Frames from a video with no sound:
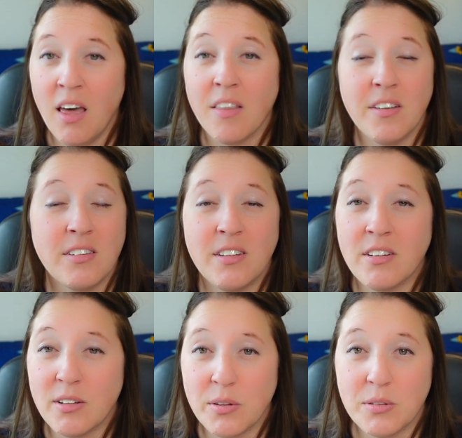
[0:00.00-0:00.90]
This
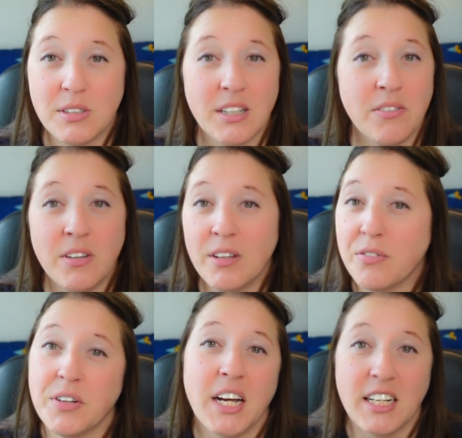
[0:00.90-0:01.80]
includes even the
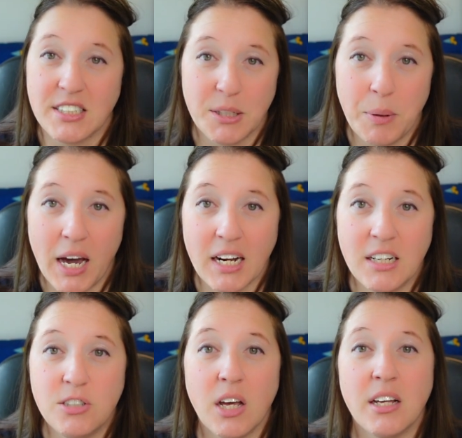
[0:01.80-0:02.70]
free at sea
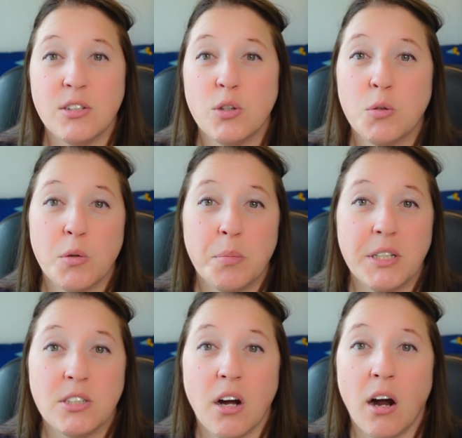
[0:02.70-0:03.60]
package, as you will be
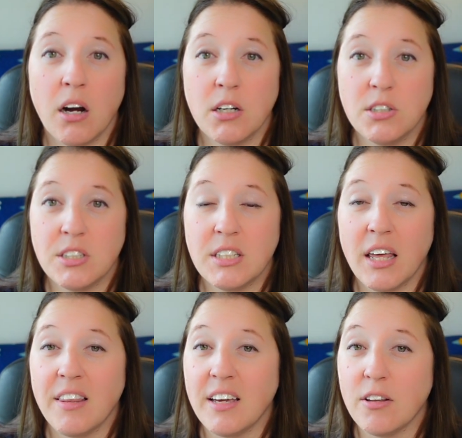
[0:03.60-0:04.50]
charged
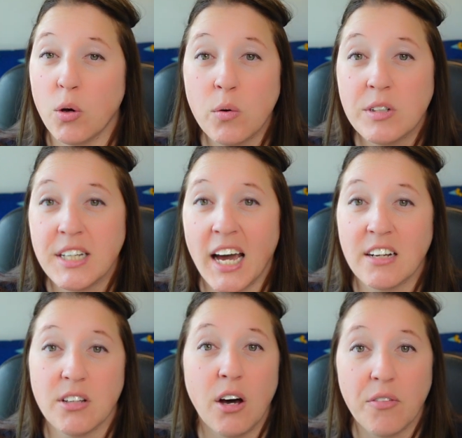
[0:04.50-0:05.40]
the local
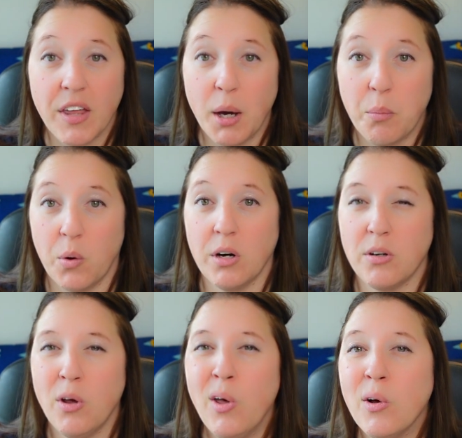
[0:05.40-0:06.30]
tax of that port.